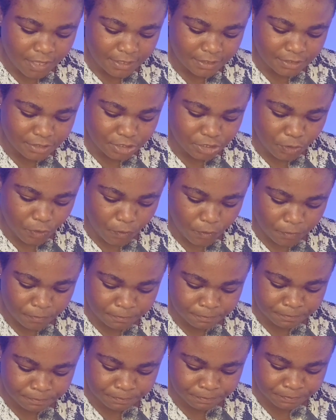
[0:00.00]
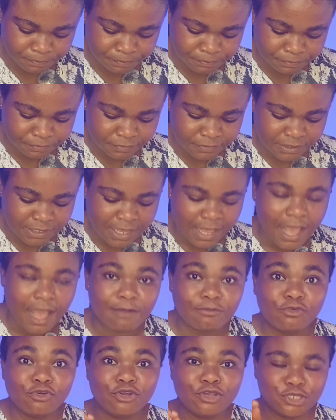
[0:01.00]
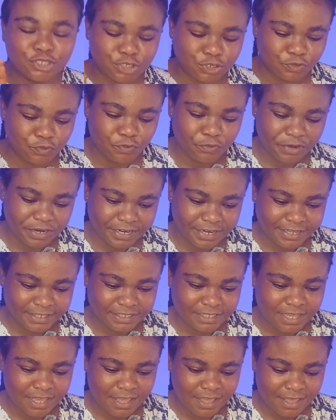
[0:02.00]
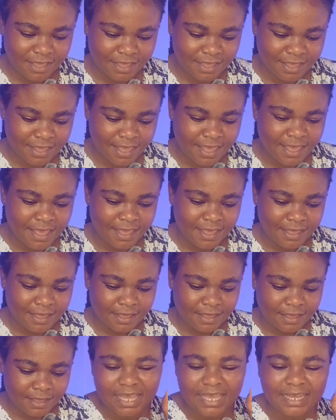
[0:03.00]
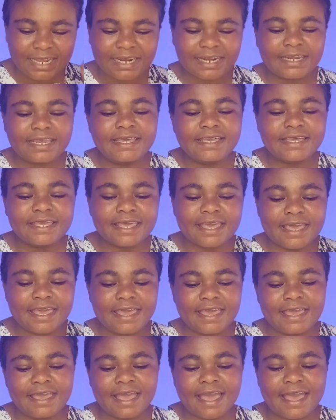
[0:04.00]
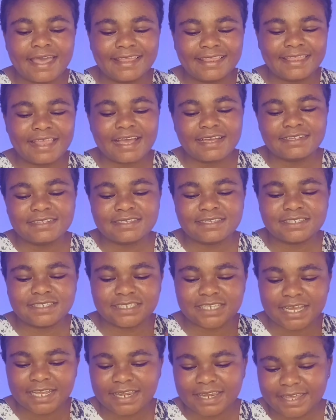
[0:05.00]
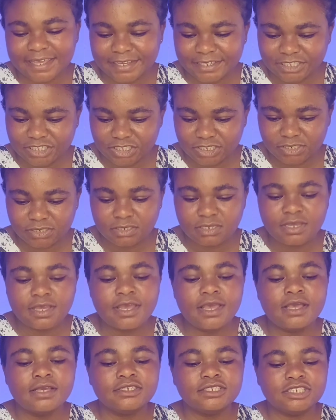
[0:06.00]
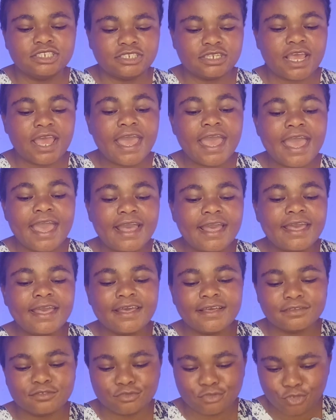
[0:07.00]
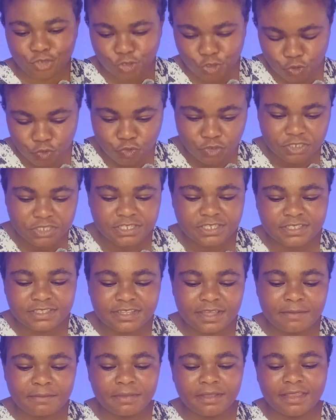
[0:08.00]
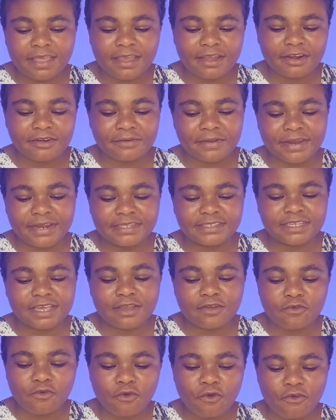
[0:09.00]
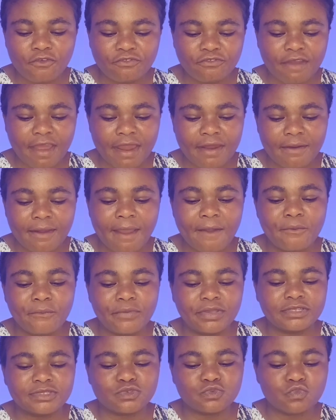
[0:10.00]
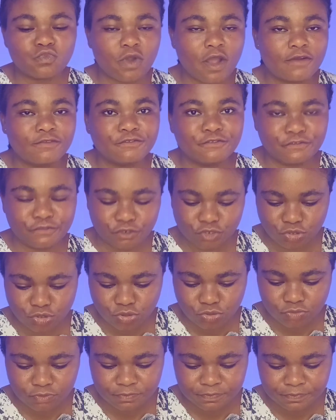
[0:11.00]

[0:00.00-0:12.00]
so I'm going to read it. Kling AI Dance Challenge. Share 260 million credits and go viral with one photo.